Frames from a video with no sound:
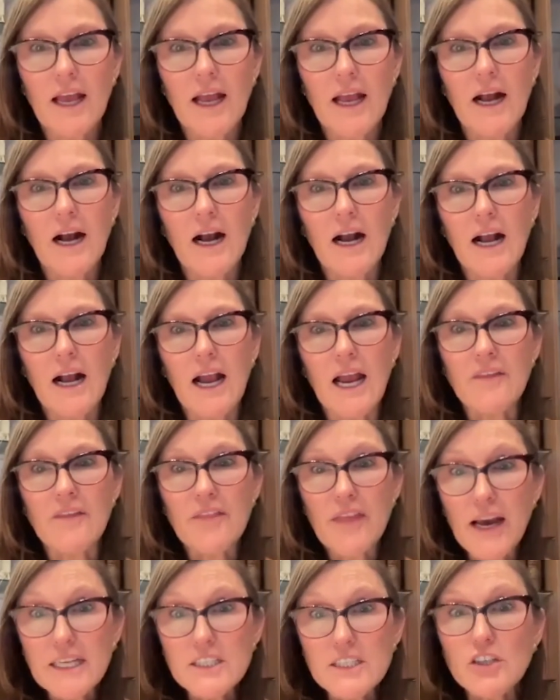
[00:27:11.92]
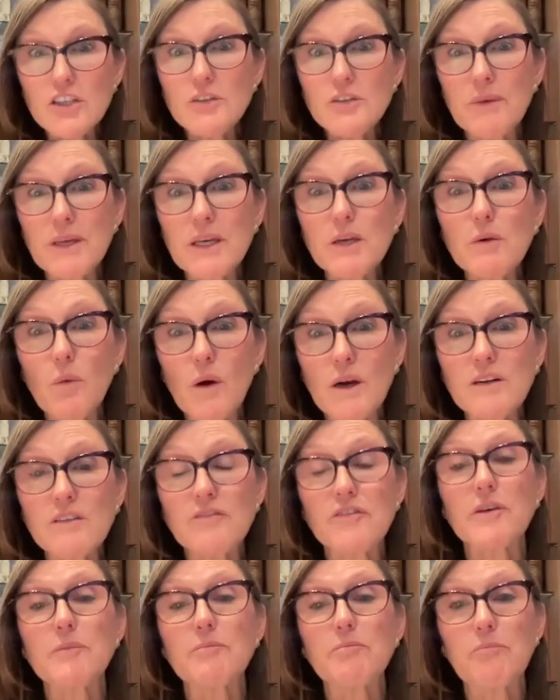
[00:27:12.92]
And that could be one
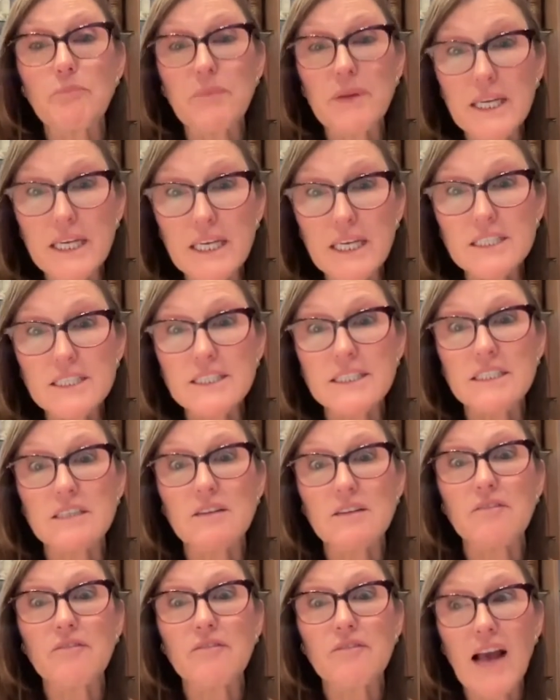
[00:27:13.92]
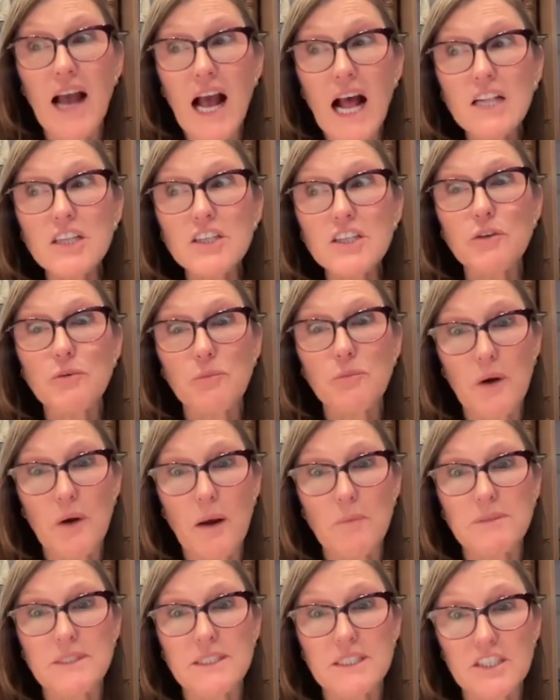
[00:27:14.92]
of the biggest value
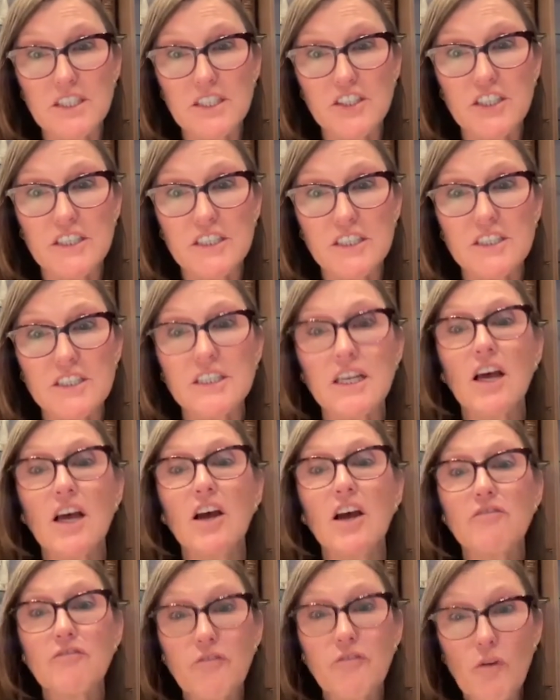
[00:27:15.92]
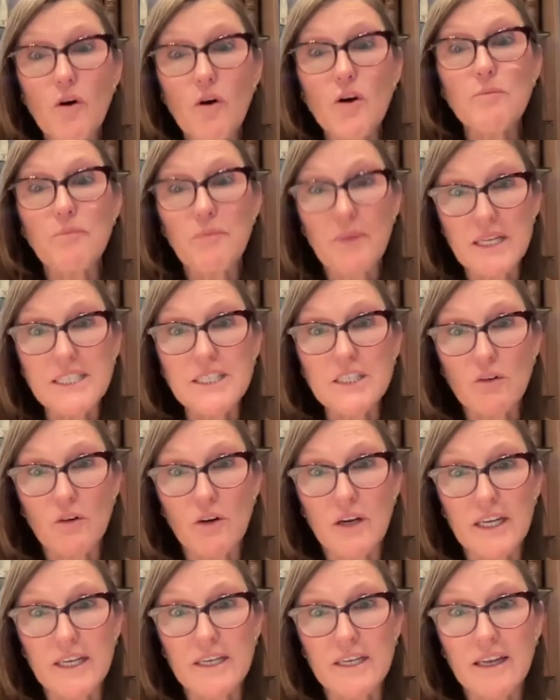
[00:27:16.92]
propositions for
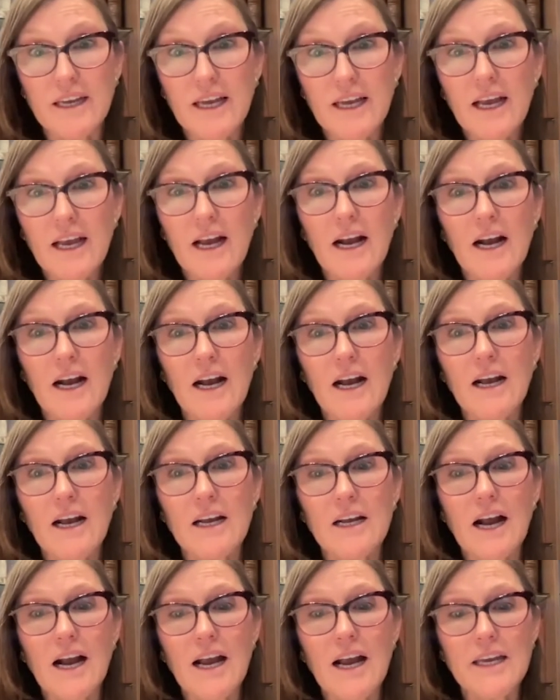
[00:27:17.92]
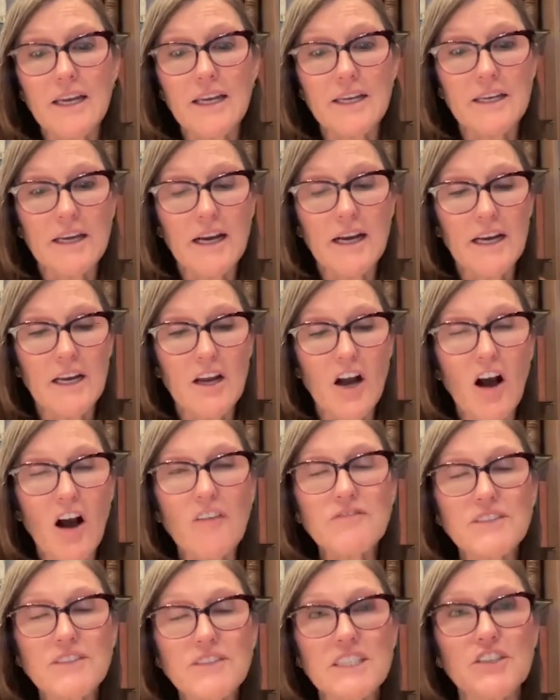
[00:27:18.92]
Bitcoin. I
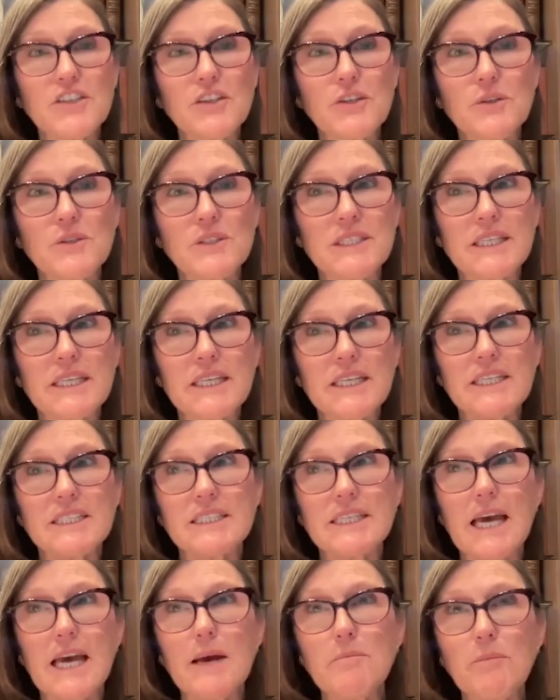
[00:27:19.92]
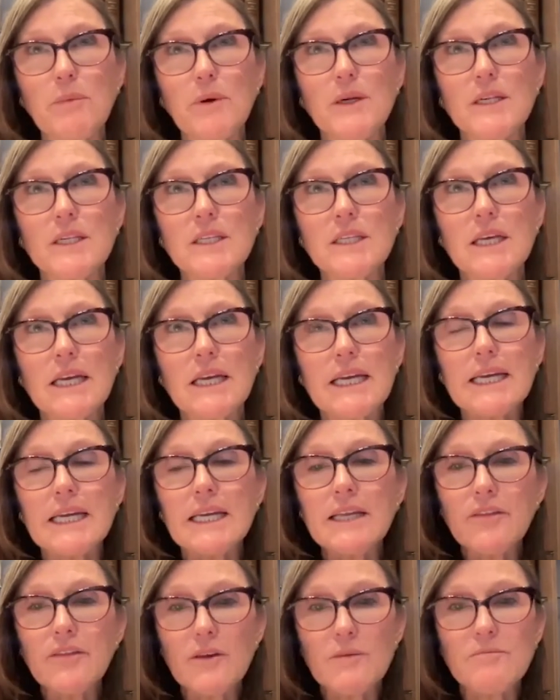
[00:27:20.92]
often use the example
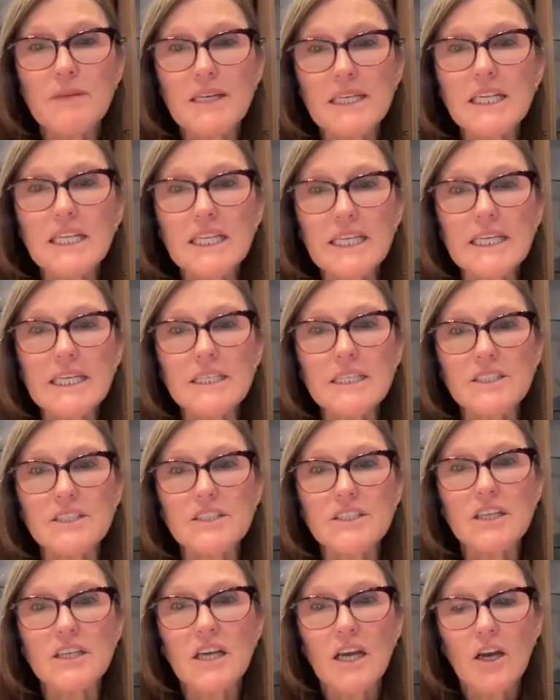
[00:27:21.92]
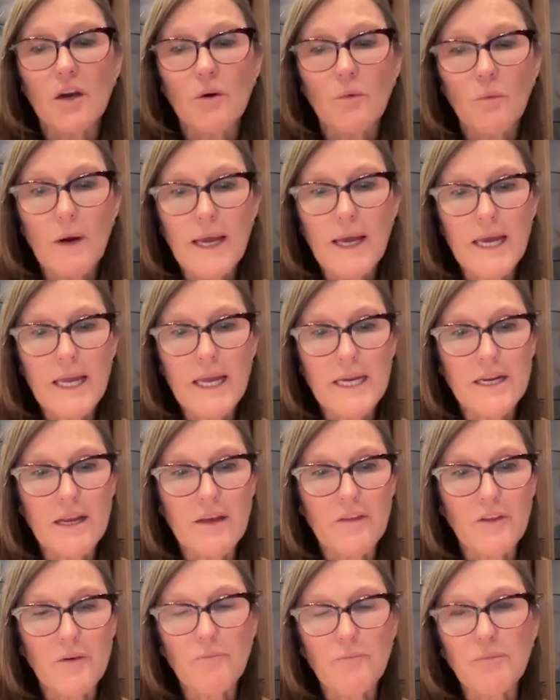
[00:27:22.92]
in the Middle East when
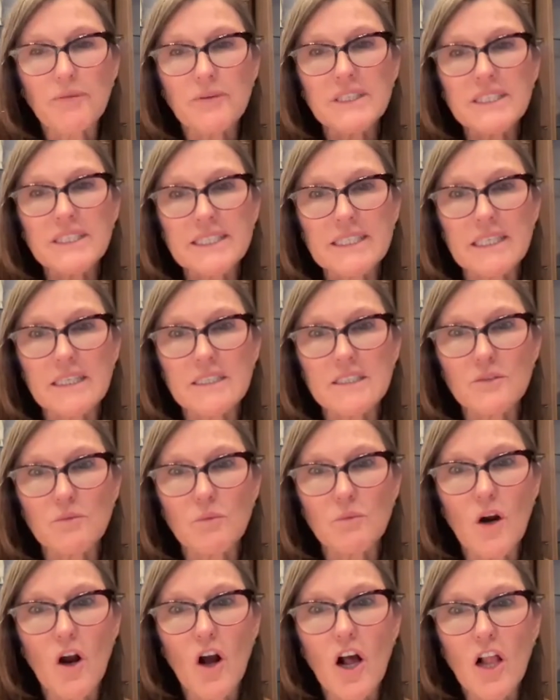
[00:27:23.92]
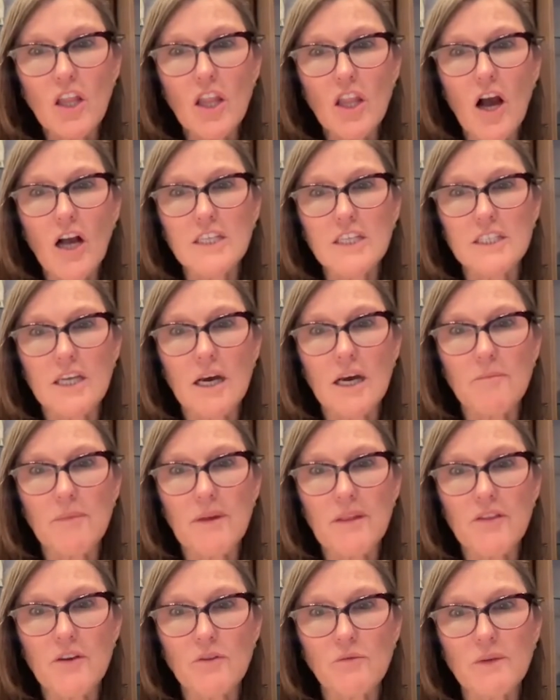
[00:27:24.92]
the princes were all locked up
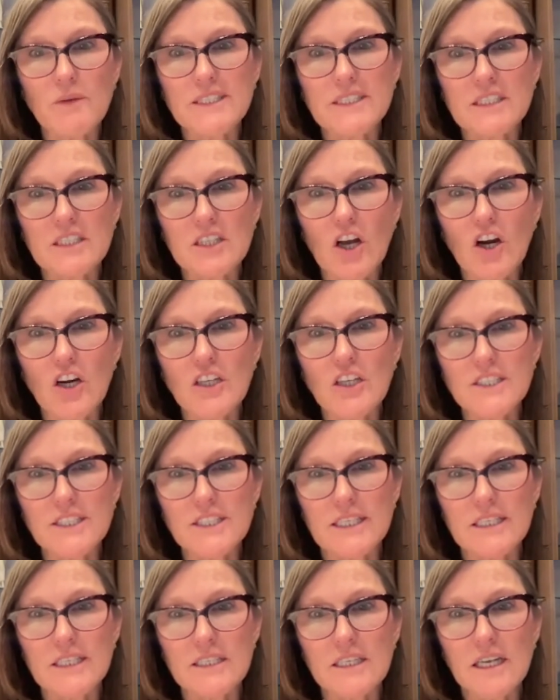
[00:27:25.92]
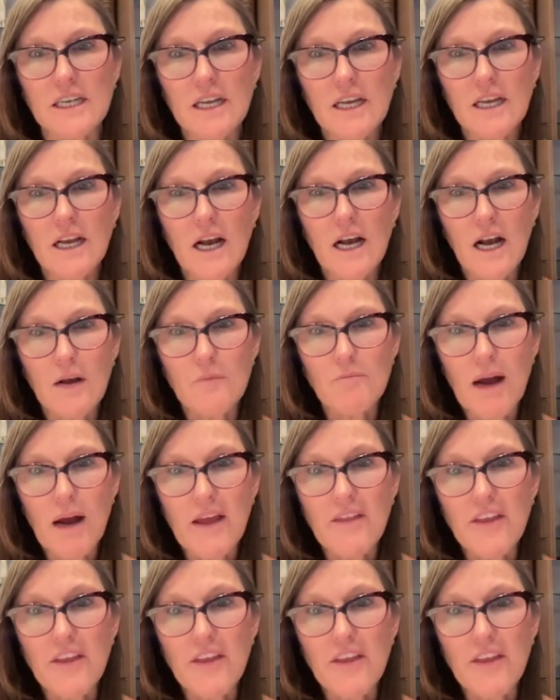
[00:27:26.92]
in the Ritz-Carlton by